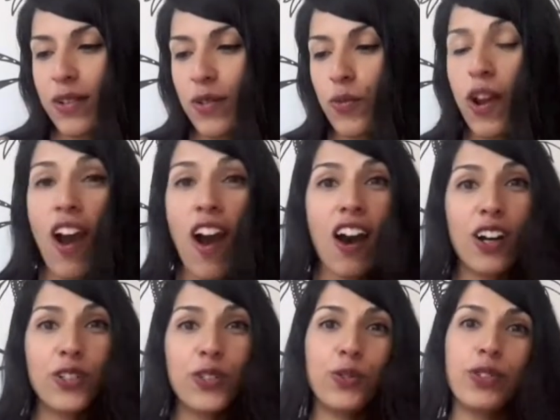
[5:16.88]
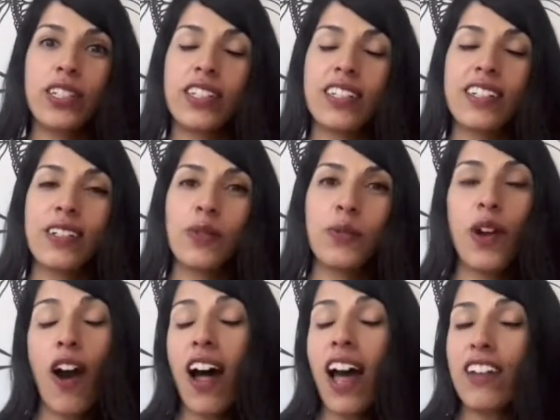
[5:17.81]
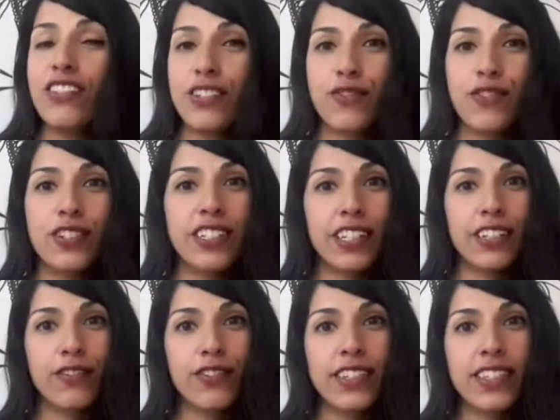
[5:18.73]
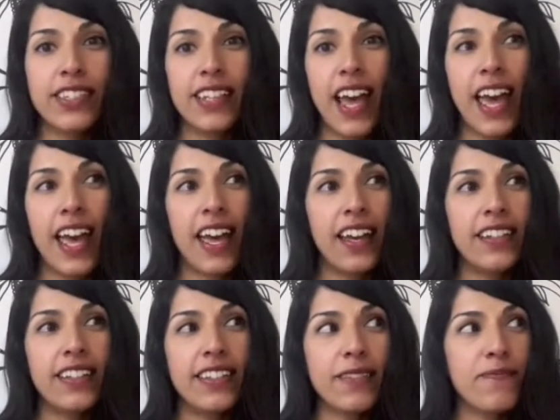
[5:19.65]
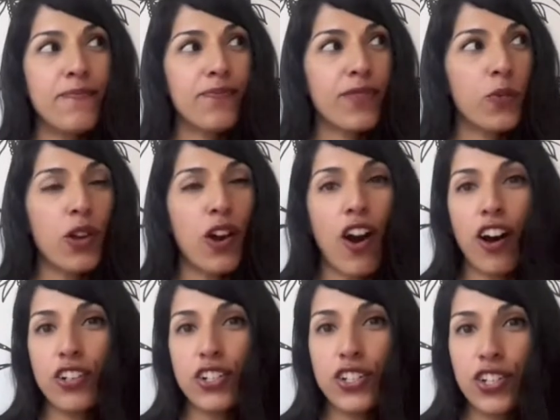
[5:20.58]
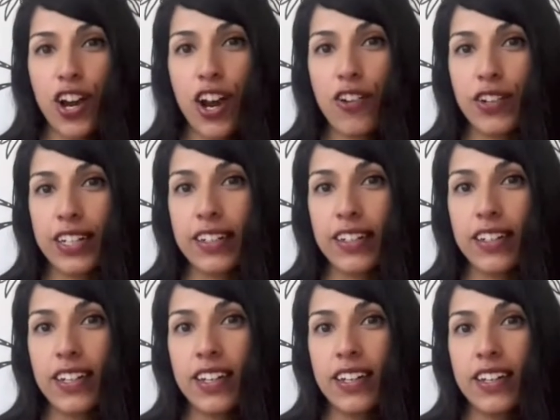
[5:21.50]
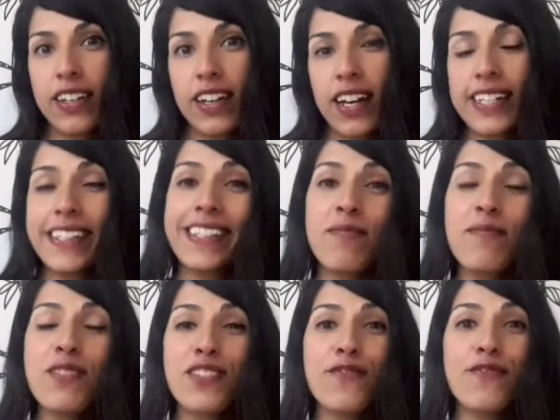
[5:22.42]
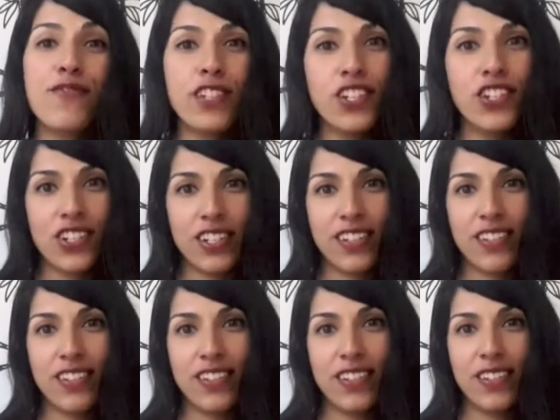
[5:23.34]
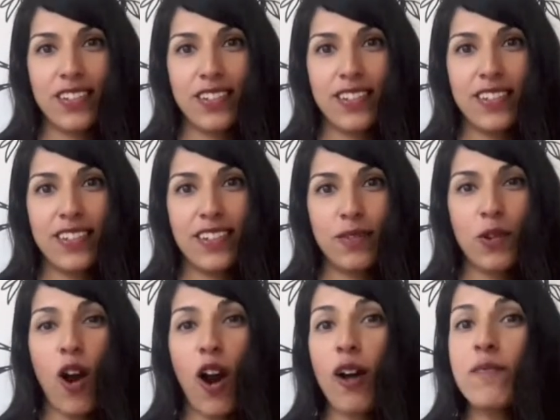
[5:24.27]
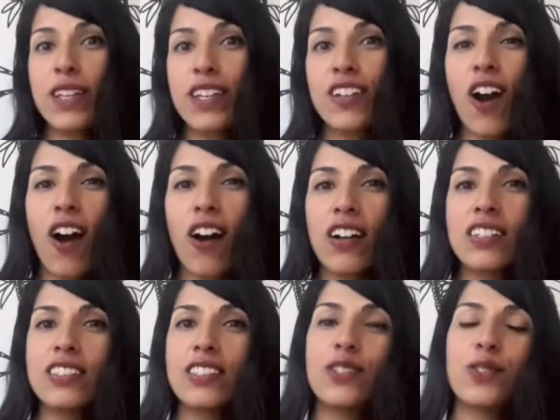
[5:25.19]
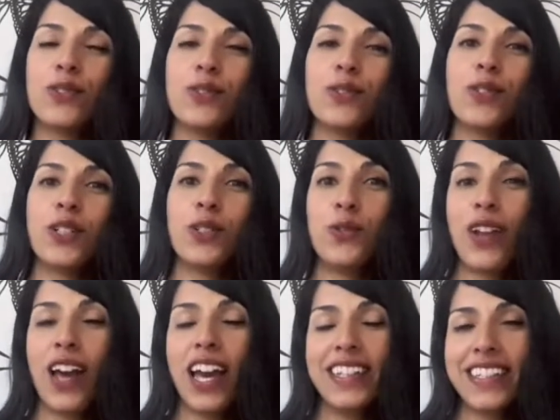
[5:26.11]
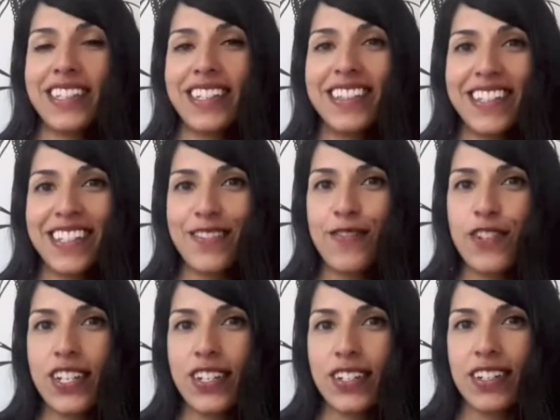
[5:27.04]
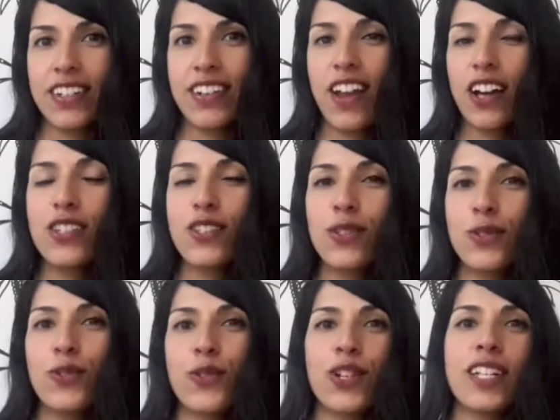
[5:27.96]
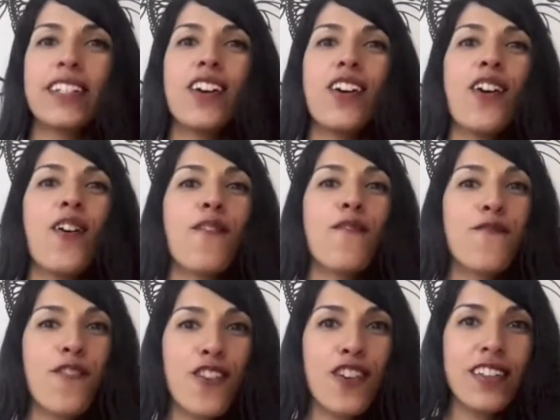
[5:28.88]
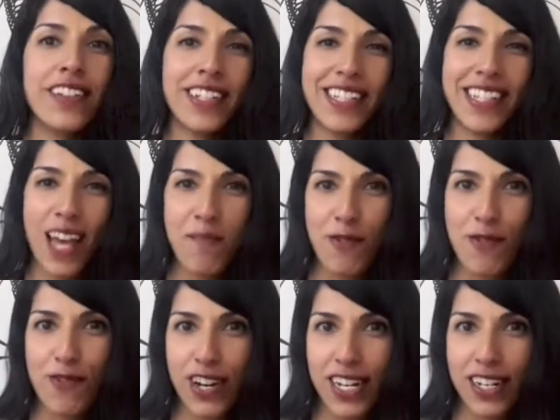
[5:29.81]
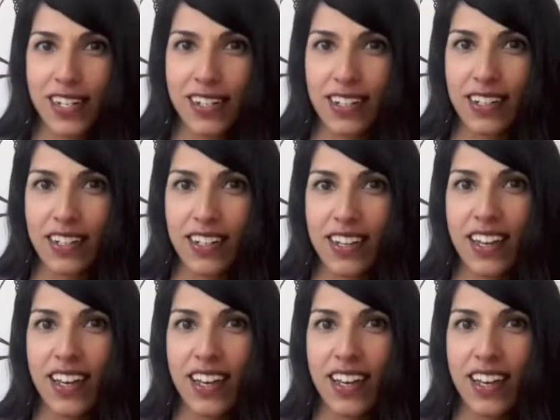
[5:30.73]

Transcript: We are all unique. We all have different gifts, and we are all sharing a similar vision. We are all being called to unite in this vision, not to create further separation